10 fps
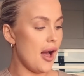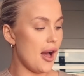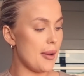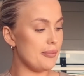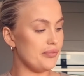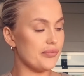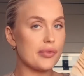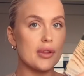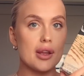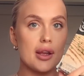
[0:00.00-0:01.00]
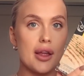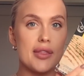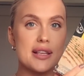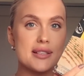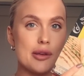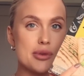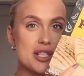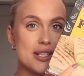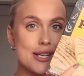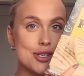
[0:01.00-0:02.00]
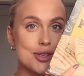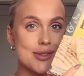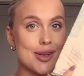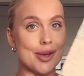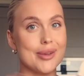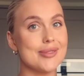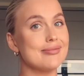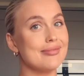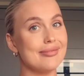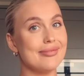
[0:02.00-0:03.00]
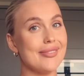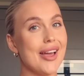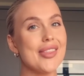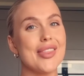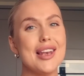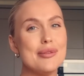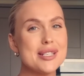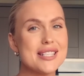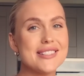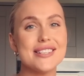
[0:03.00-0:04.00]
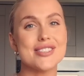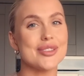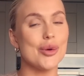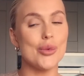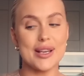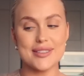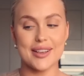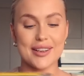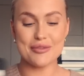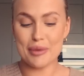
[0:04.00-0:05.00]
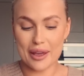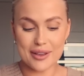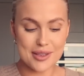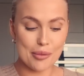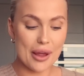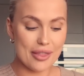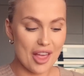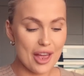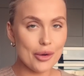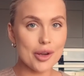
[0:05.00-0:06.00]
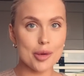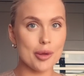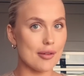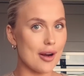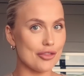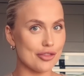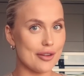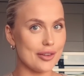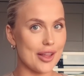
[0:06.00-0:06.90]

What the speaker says: And these are limited edition, so the limited edition always suckers me in because I'm like, they're not gonna be around forever.